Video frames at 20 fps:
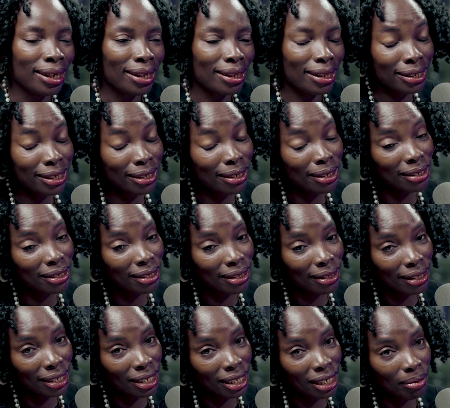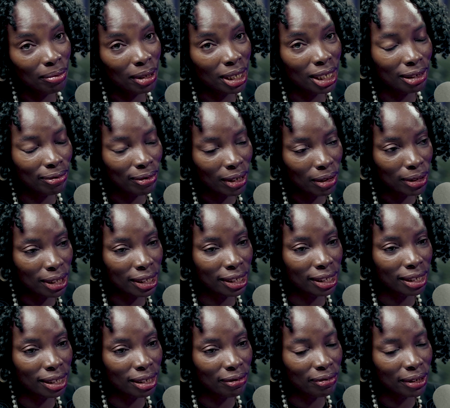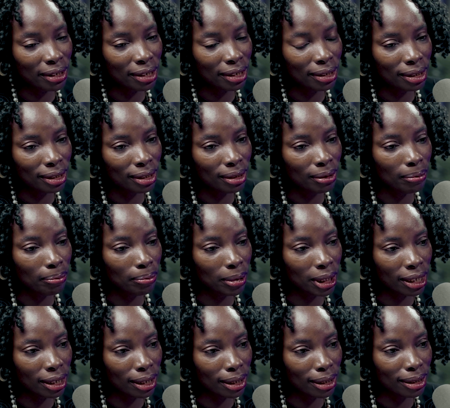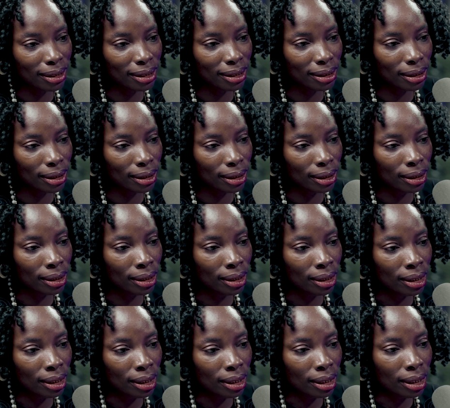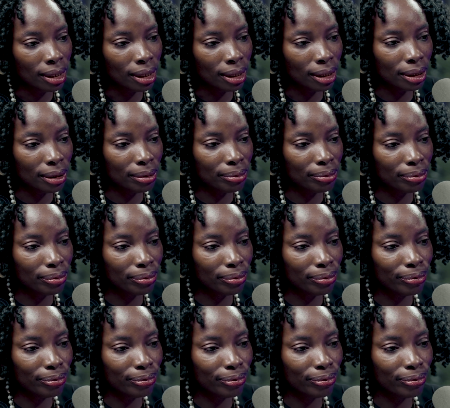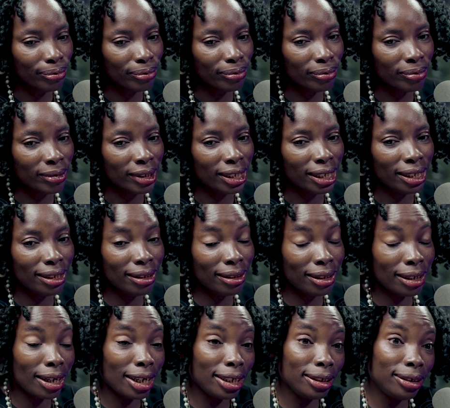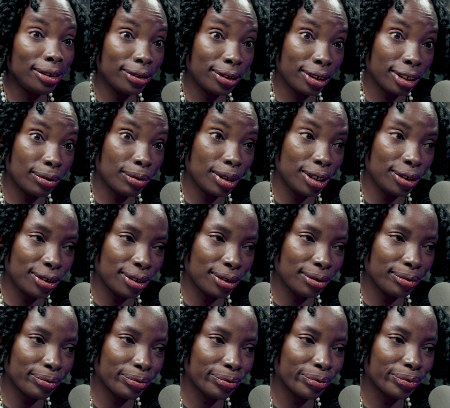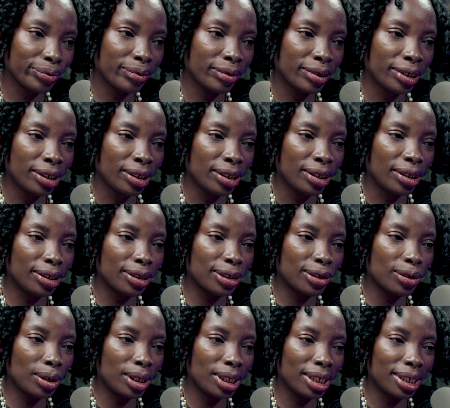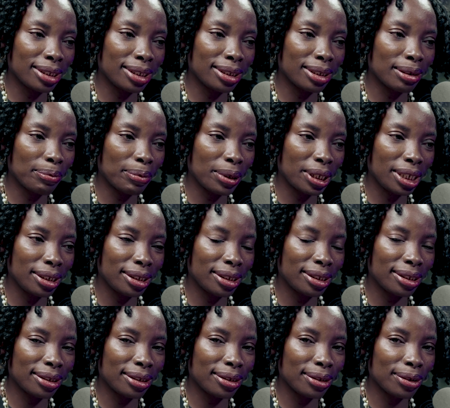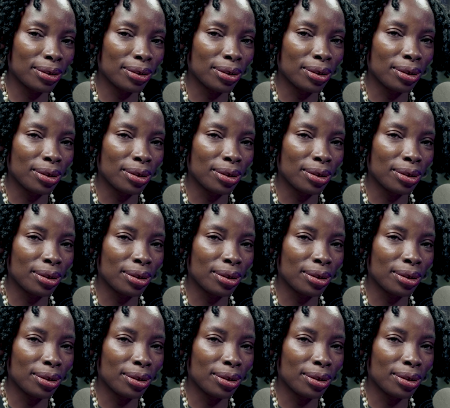This year's theme is very significant because in the ideal situation, a toilet is a place